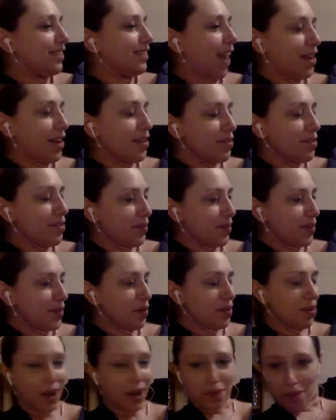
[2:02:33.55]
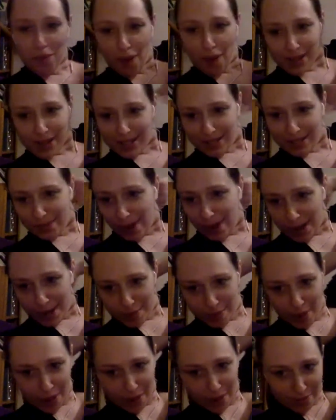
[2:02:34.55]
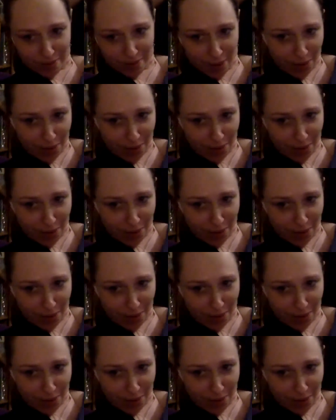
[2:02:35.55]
I don't even know that I'd want to write about it.